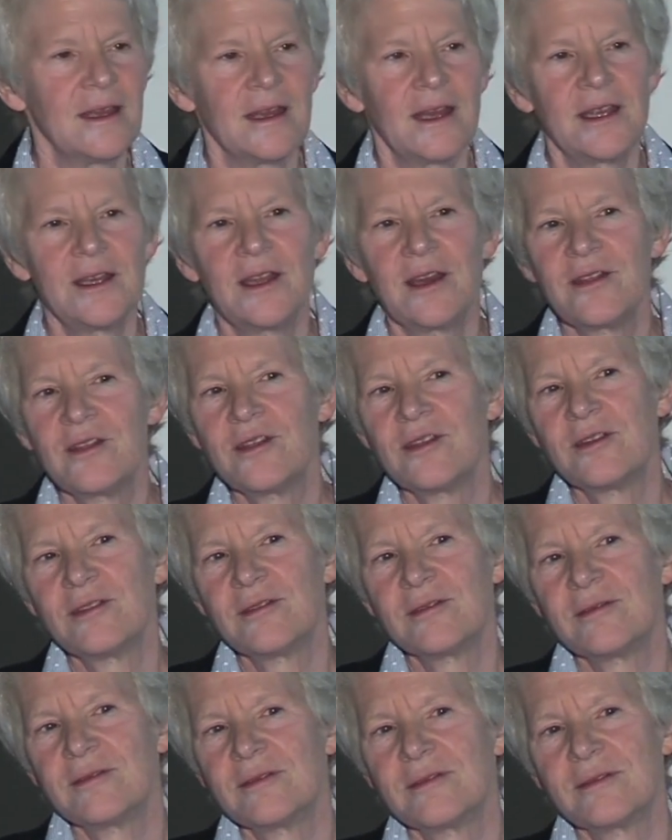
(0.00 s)

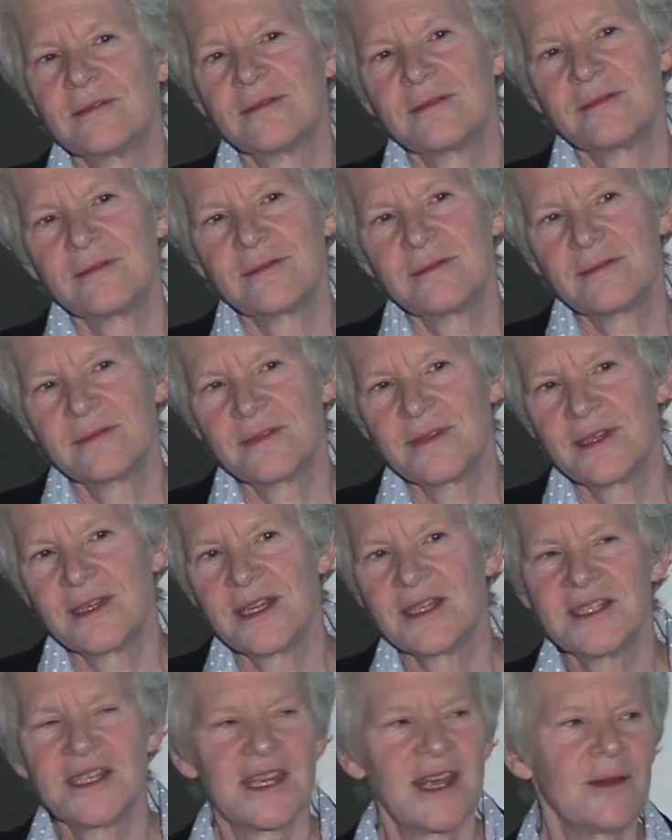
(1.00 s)
Another
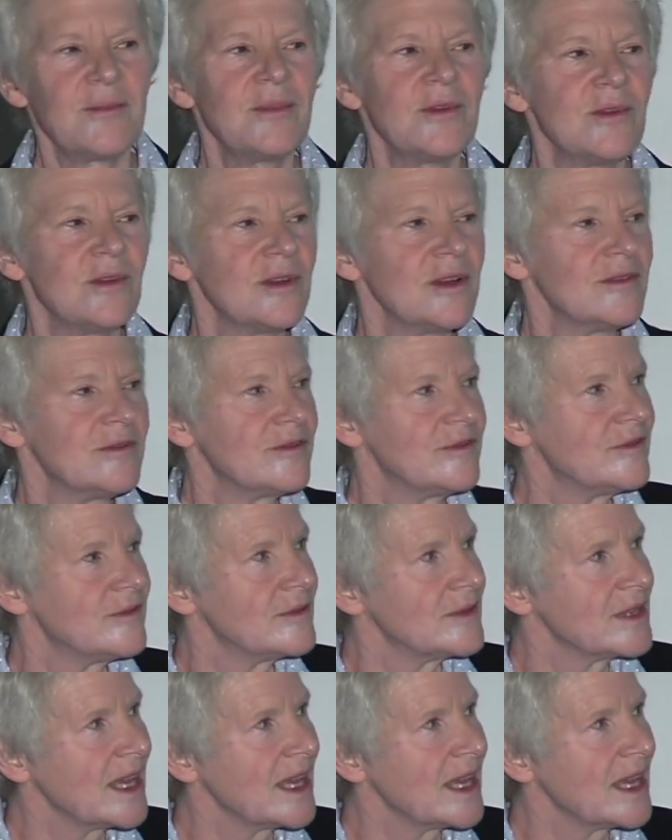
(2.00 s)
example of